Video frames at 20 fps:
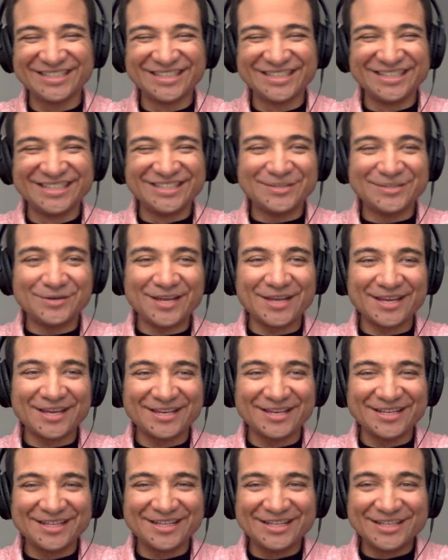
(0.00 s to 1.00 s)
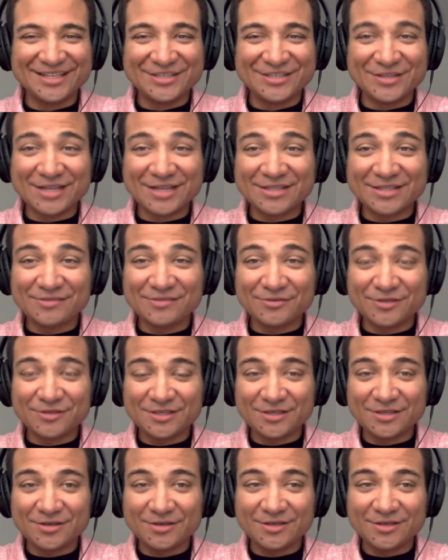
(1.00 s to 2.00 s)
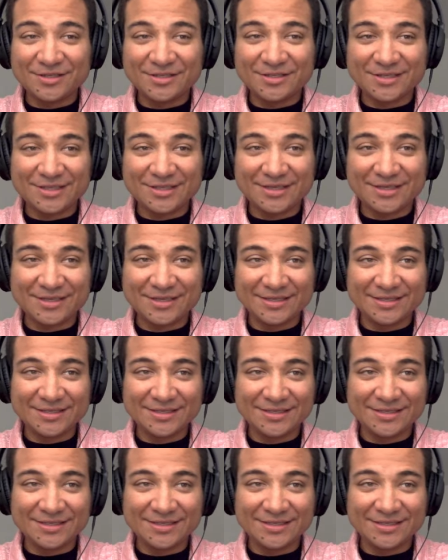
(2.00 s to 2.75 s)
So okay, so that's the first thing you're going to see is